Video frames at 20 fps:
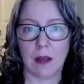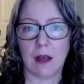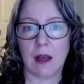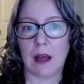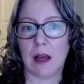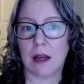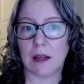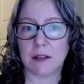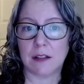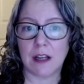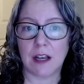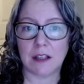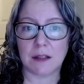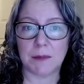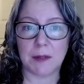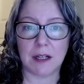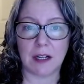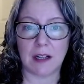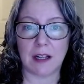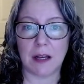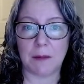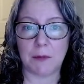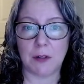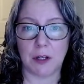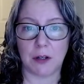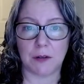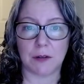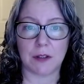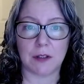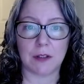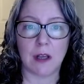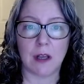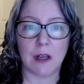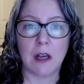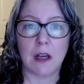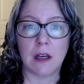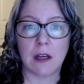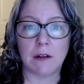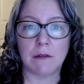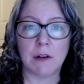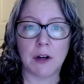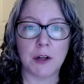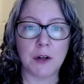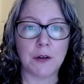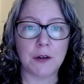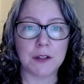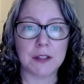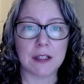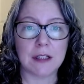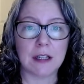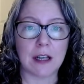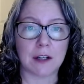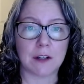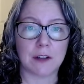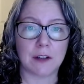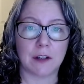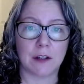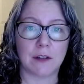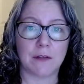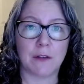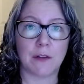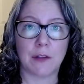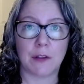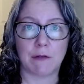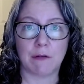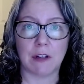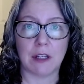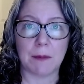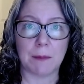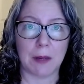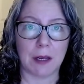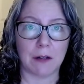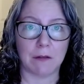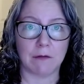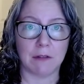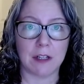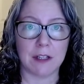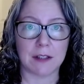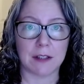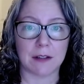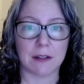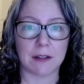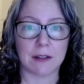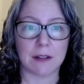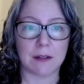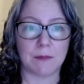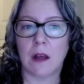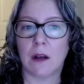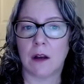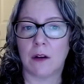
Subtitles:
As Yasmin Alem notes, Iran holds elections for 3 main reasons.